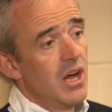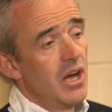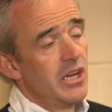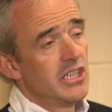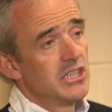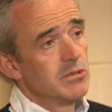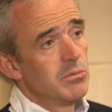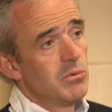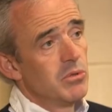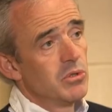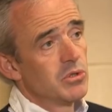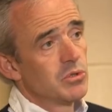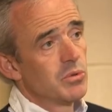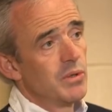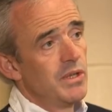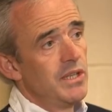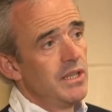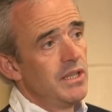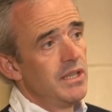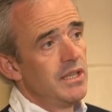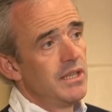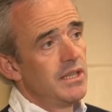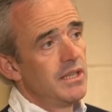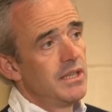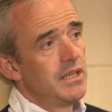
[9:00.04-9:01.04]
I suppose,
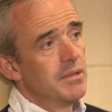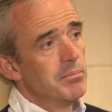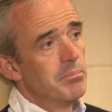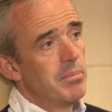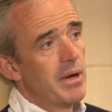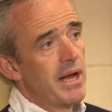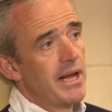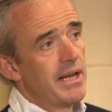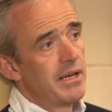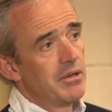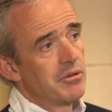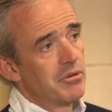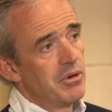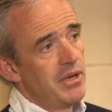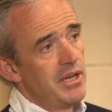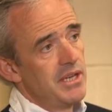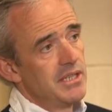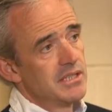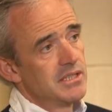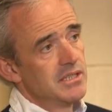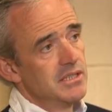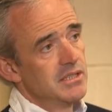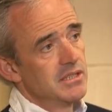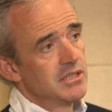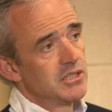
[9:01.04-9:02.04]
when the bank
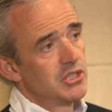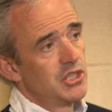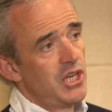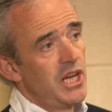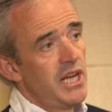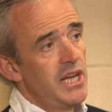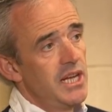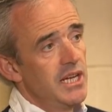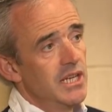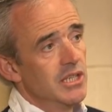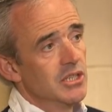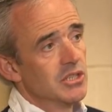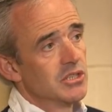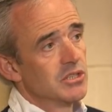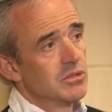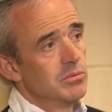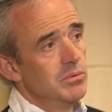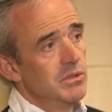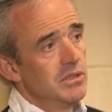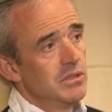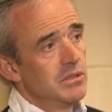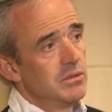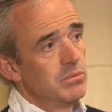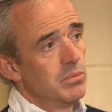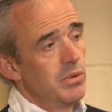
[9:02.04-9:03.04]
races changed,
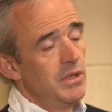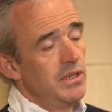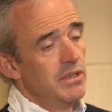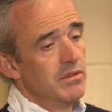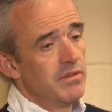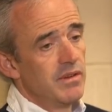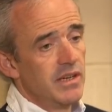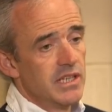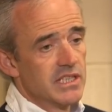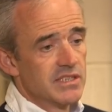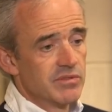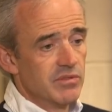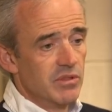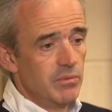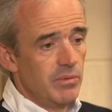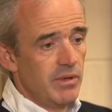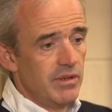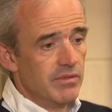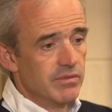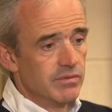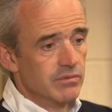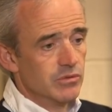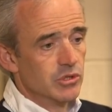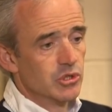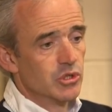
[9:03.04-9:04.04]
with when the festival
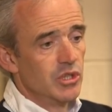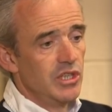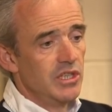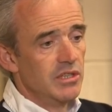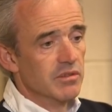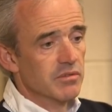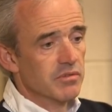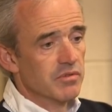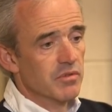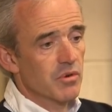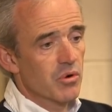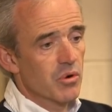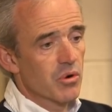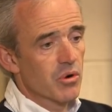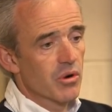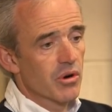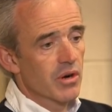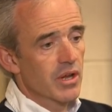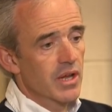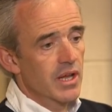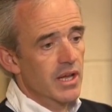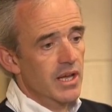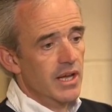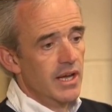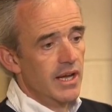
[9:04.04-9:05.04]
went from three to
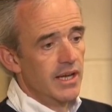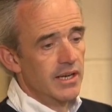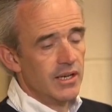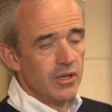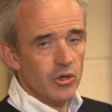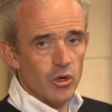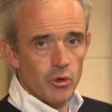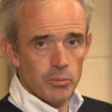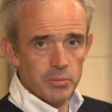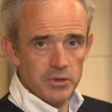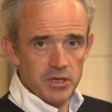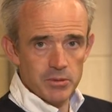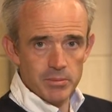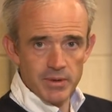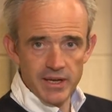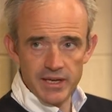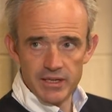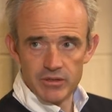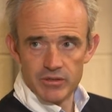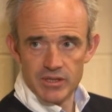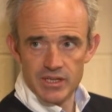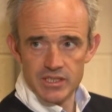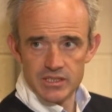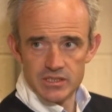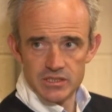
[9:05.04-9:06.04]
four, and they opened the
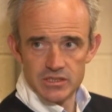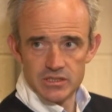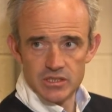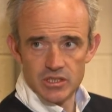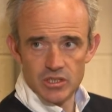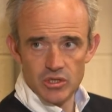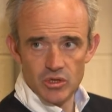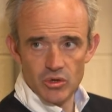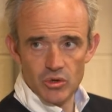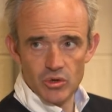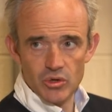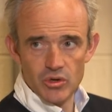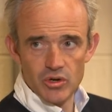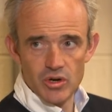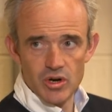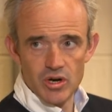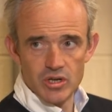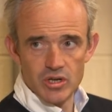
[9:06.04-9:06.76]
bank races to the older